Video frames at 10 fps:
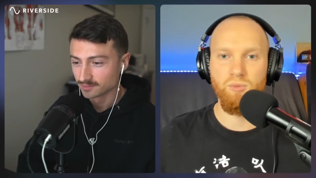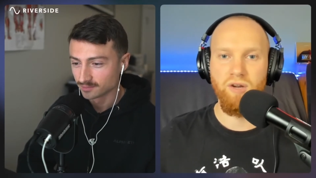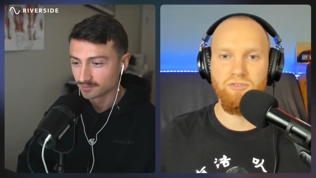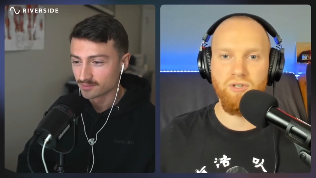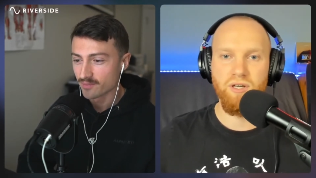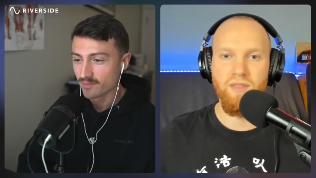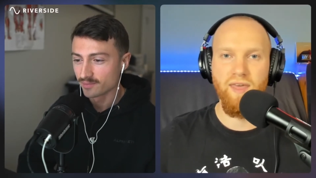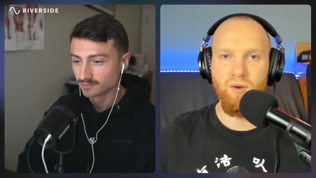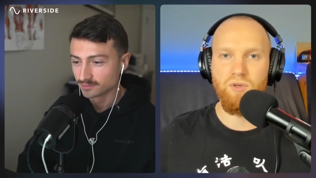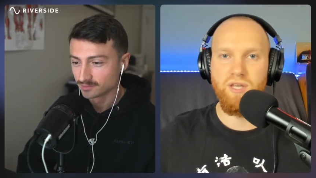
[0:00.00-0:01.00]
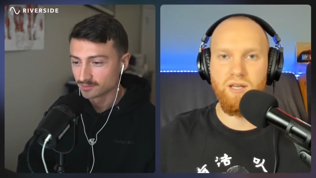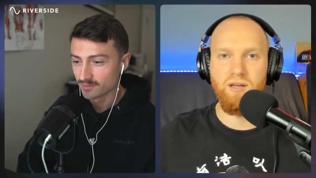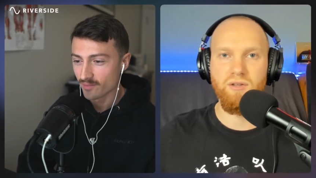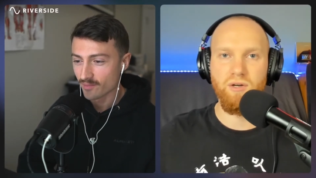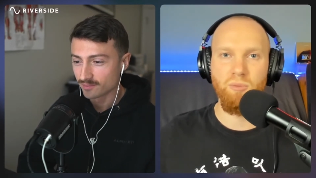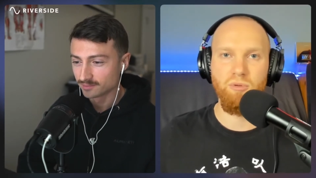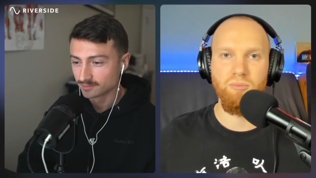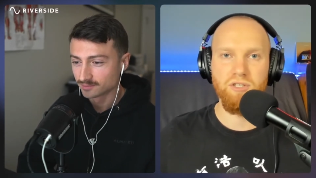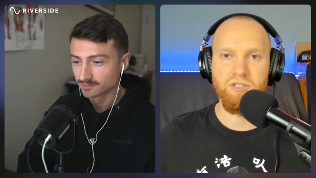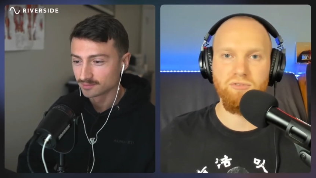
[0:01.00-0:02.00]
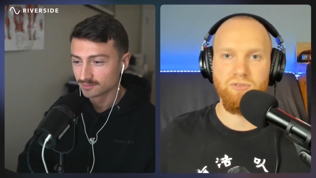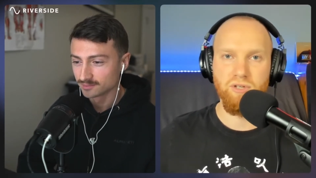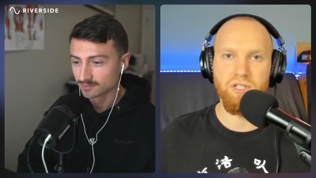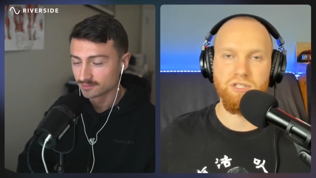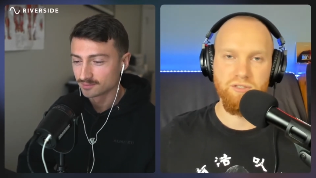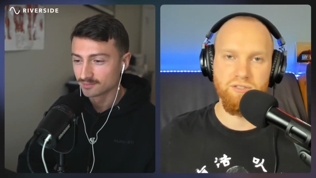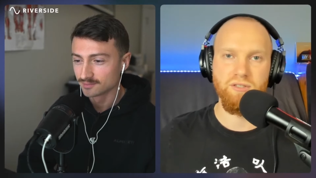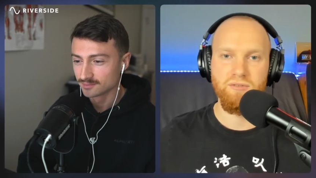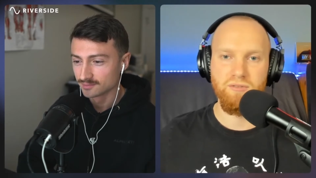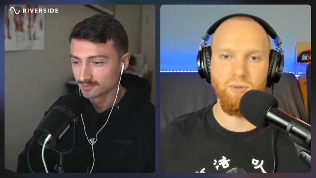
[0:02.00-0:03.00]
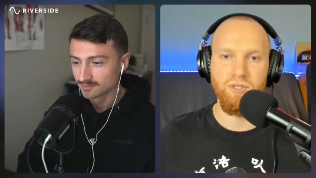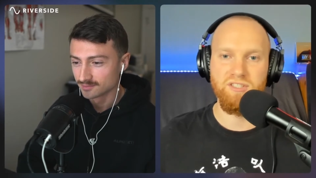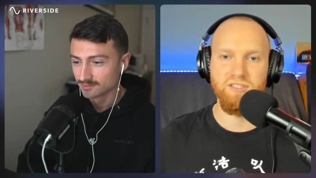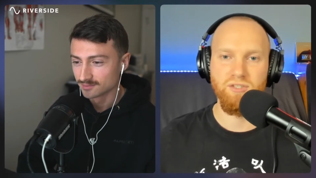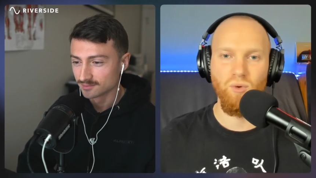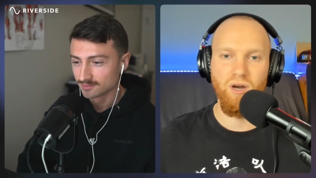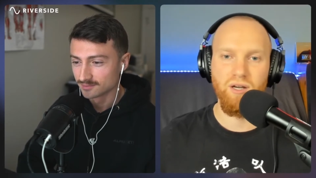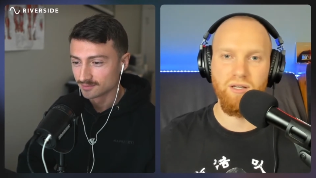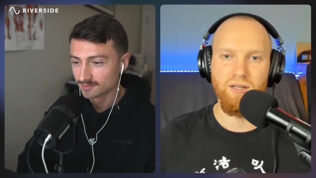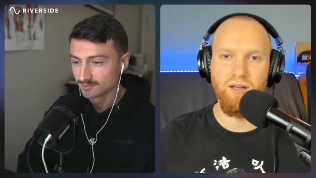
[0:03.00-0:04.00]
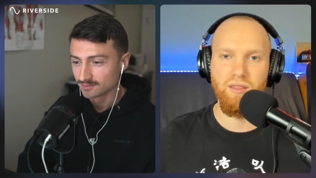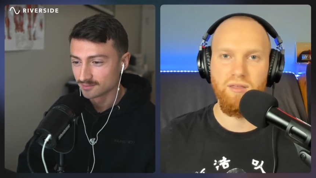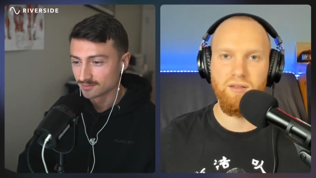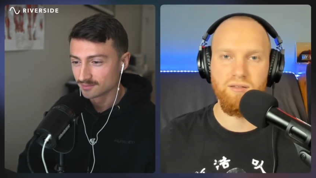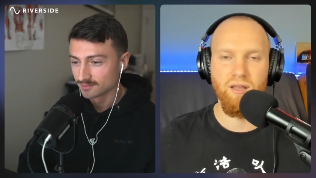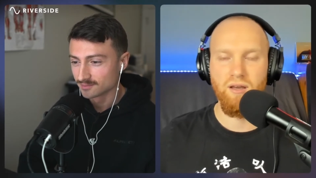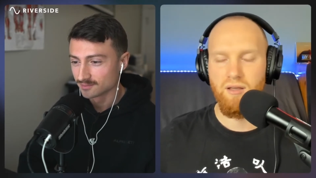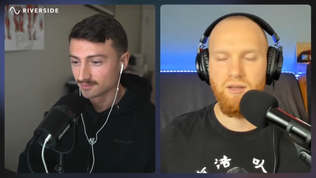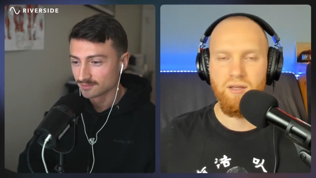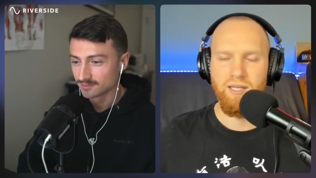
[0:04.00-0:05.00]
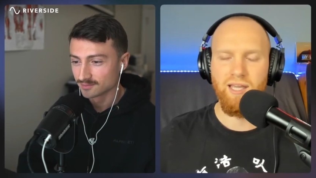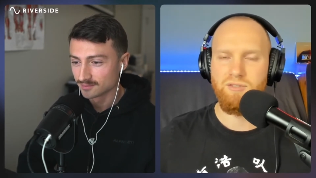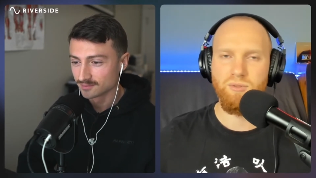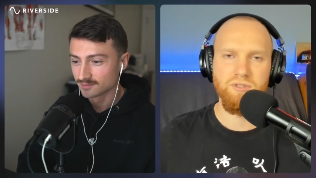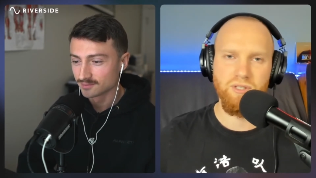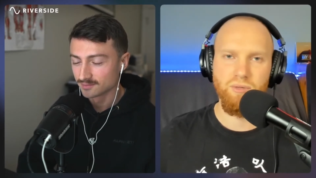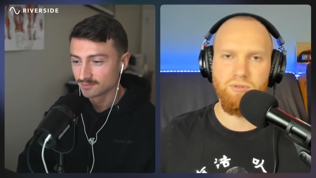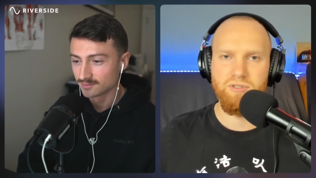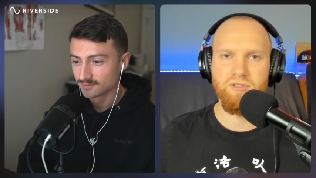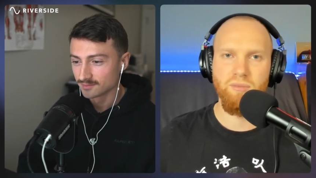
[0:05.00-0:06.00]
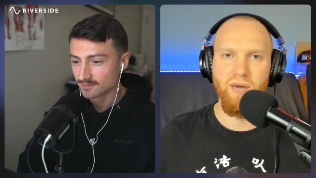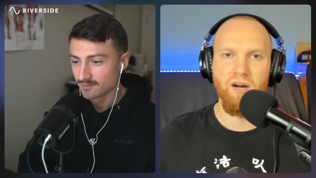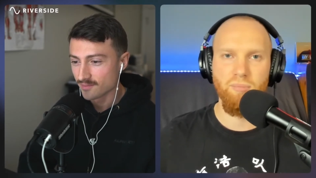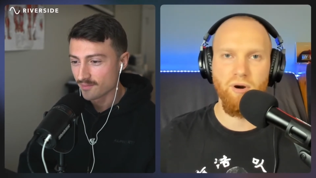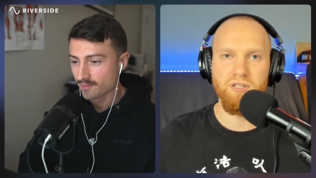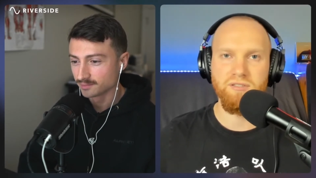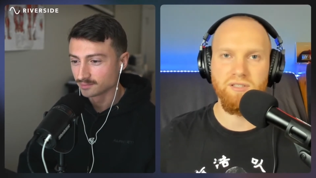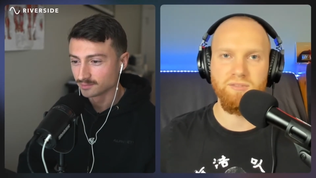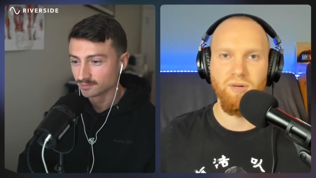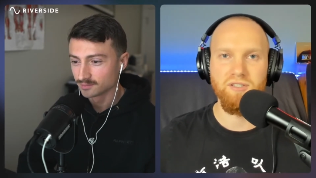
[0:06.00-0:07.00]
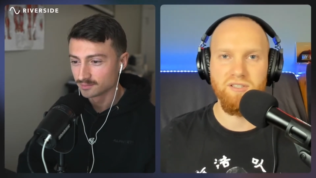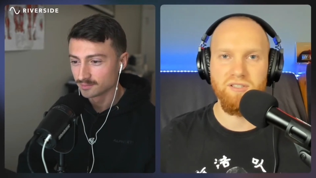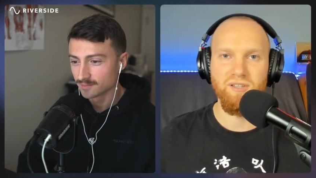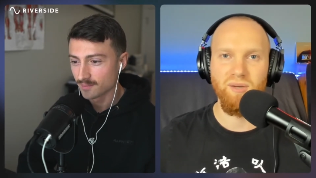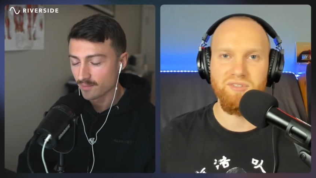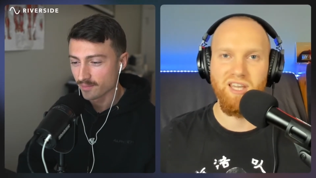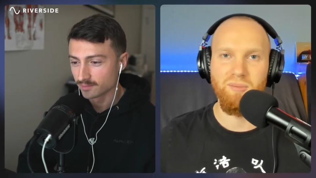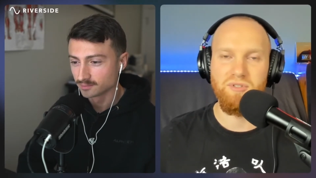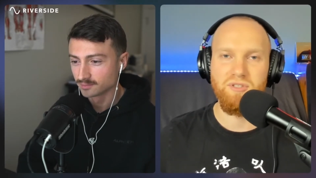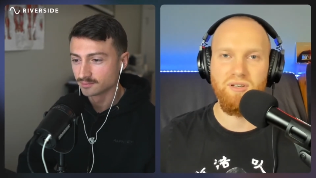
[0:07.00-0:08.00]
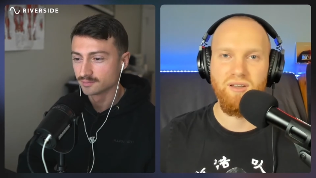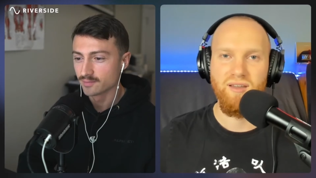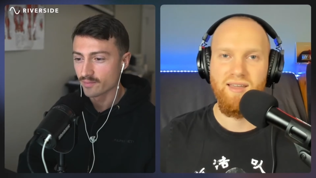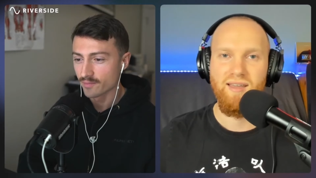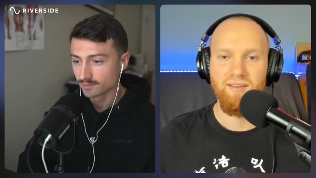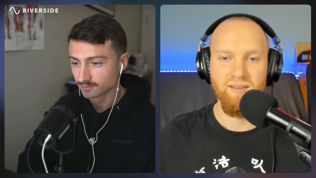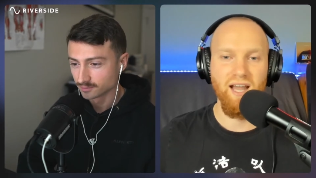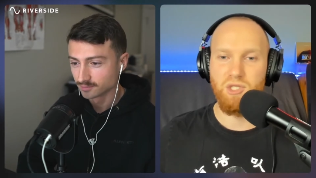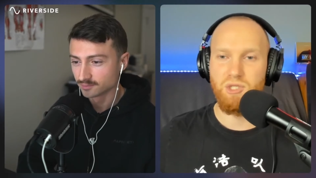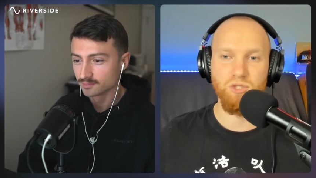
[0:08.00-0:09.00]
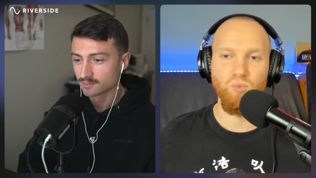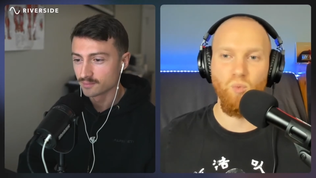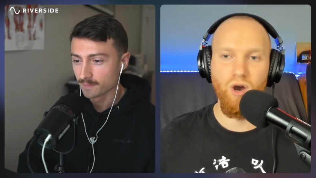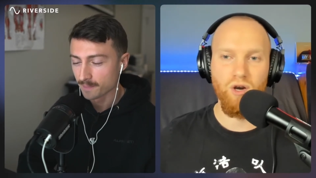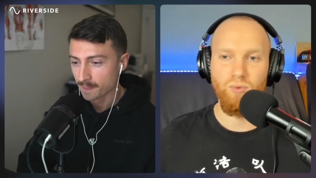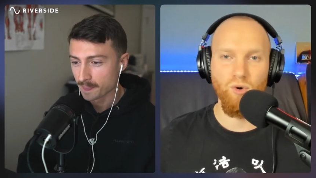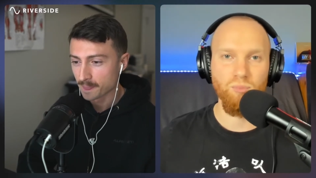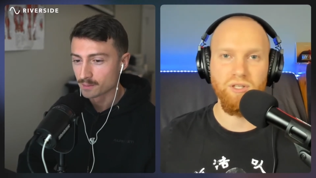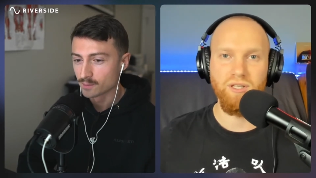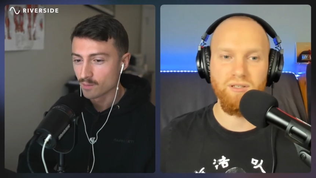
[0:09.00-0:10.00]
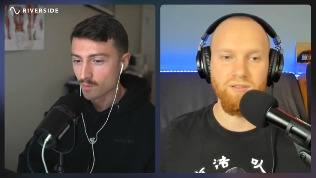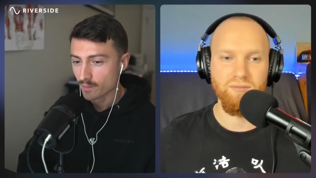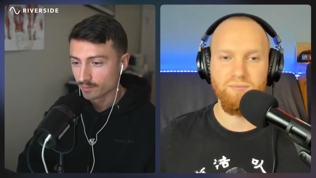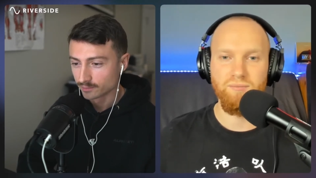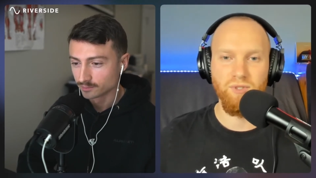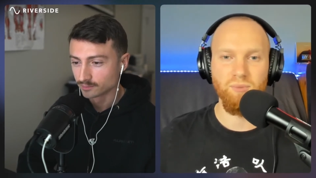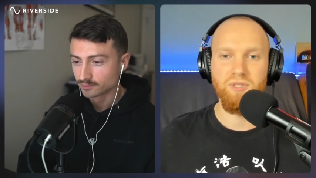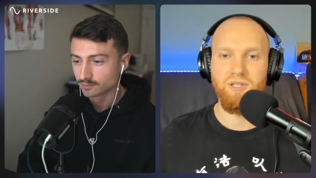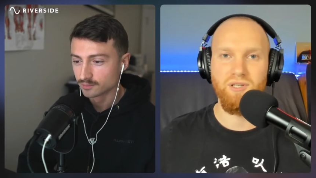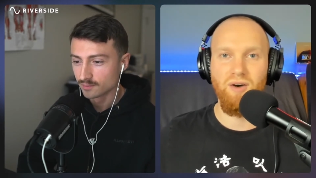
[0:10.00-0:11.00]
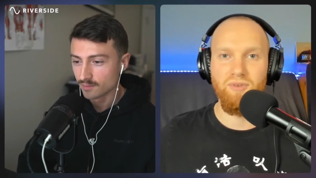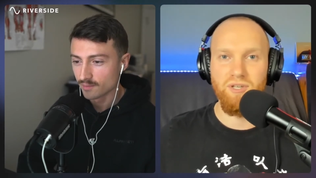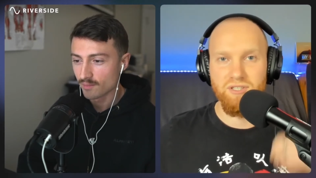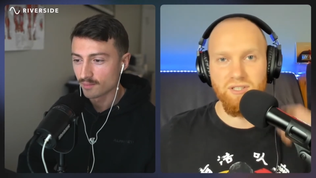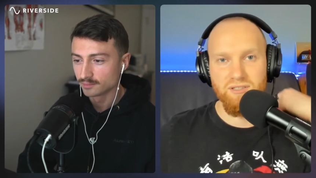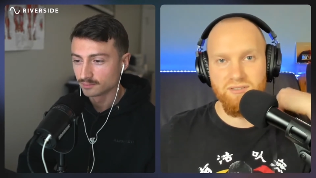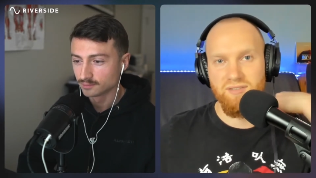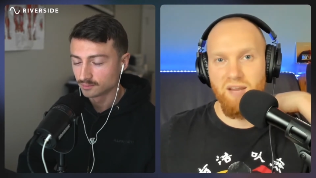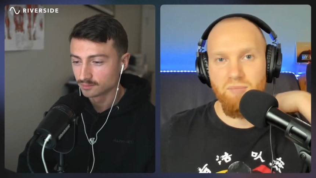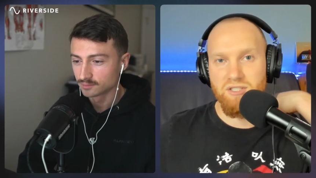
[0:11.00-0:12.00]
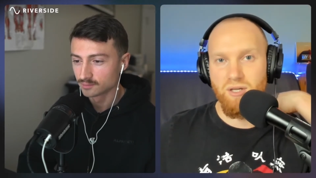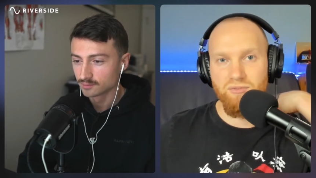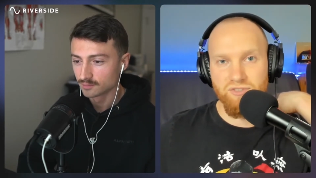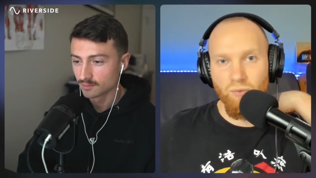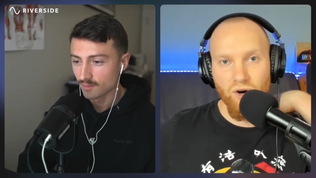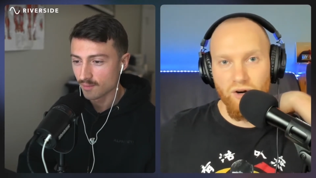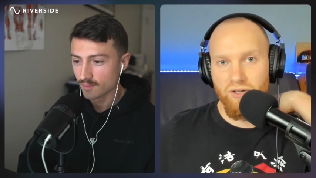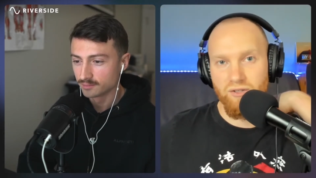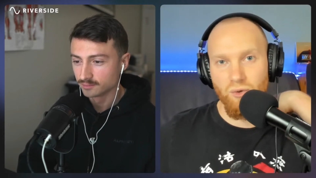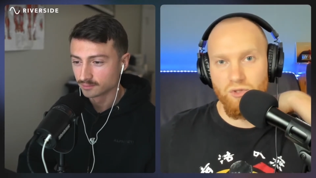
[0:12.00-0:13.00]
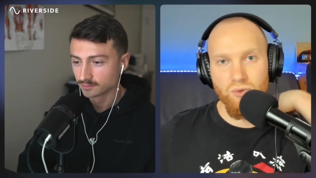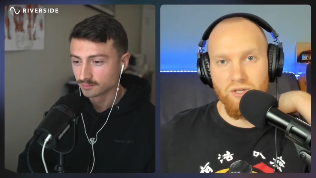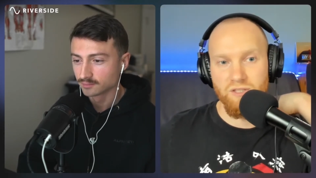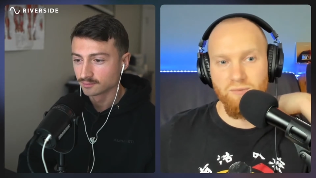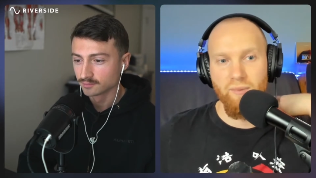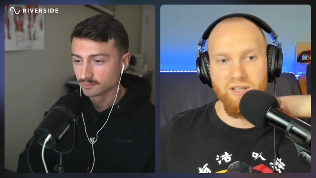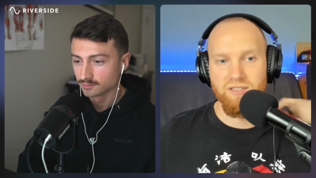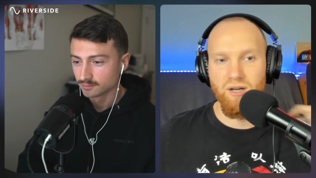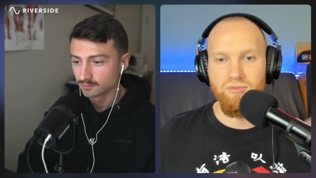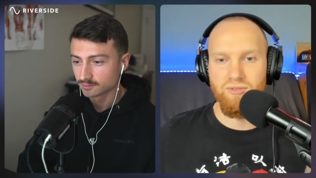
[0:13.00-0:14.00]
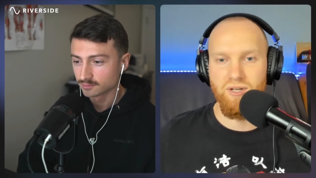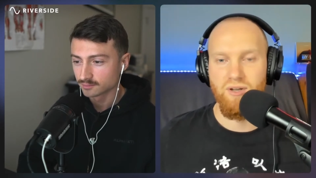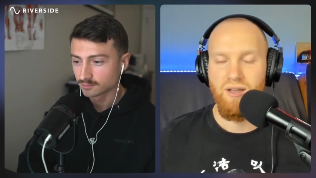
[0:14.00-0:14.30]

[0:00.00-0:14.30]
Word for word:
Speaker 1: through my foot, and then it was like another couple months of crutches and you know assisted walking kind of thing, and then yeah, so it was it was the better part of six months until I was able to actually just walk normally and you know be confident to take myself somewhere and go do things by myself.